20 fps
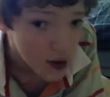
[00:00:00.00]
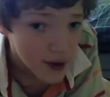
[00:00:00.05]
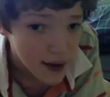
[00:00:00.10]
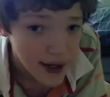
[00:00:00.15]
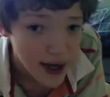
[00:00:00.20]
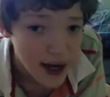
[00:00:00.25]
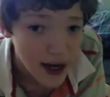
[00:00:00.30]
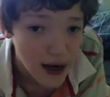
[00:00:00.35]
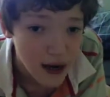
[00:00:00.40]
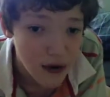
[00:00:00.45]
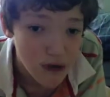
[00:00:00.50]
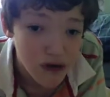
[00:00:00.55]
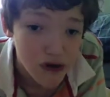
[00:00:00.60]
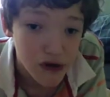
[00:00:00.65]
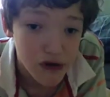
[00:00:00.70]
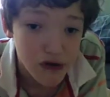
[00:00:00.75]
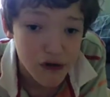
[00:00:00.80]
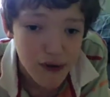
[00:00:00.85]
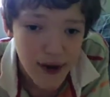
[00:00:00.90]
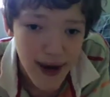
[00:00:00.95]
you
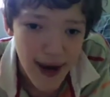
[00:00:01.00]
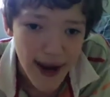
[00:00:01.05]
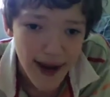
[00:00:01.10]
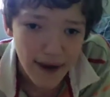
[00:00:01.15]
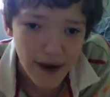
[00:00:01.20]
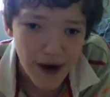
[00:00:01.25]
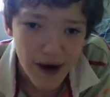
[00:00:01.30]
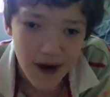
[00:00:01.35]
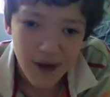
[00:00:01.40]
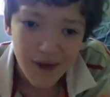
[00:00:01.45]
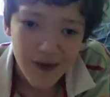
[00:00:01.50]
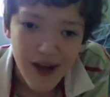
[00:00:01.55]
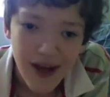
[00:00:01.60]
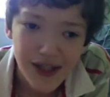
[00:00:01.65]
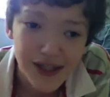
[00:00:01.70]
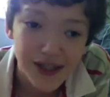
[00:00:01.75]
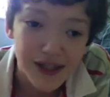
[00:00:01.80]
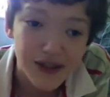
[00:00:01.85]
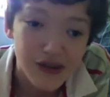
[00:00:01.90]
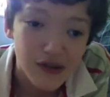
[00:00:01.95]
create
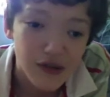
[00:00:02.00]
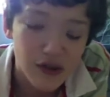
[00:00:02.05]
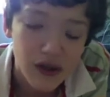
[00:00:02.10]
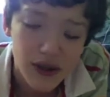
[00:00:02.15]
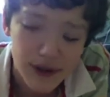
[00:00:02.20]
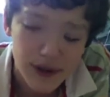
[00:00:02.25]
a, a